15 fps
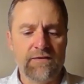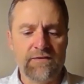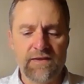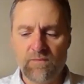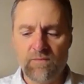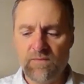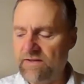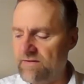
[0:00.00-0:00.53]

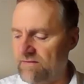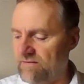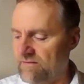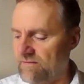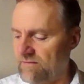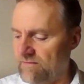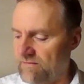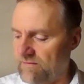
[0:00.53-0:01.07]
then we
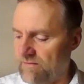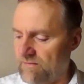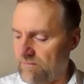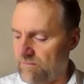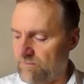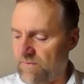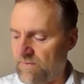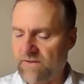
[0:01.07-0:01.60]

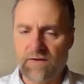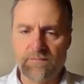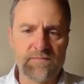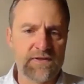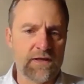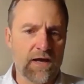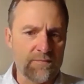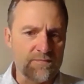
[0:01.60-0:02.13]
pick
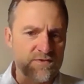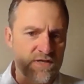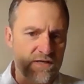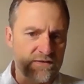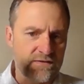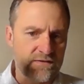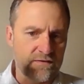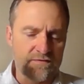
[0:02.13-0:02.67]
up the
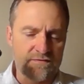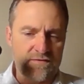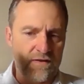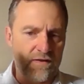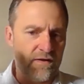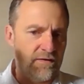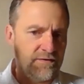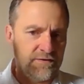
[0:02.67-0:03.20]
object.
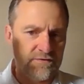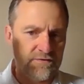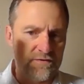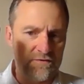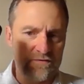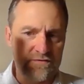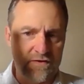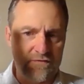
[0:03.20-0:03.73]
So I
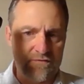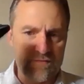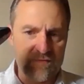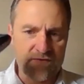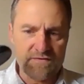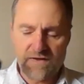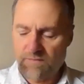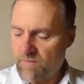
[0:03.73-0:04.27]
usually use a cell
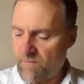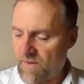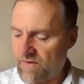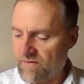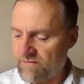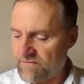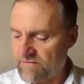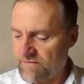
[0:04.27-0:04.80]
phone, this time a
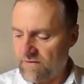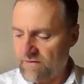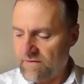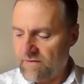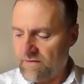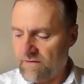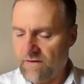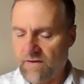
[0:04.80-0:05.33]
mouse,
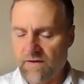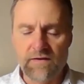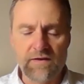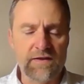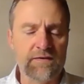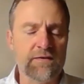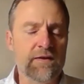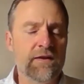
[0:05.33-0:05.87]

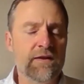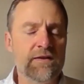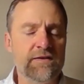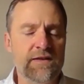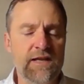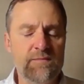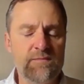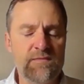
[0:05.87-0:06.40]
and
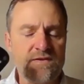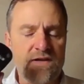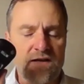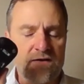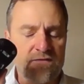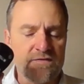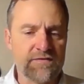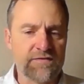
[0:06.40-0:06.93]
name the
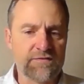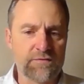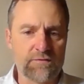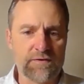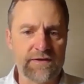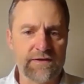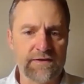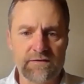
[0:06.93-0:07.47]
title of the
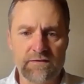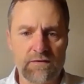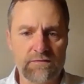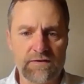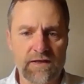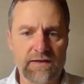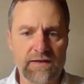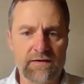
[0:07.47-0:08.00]
story.
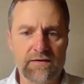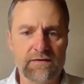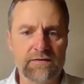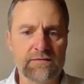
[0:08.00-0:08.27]
Okay,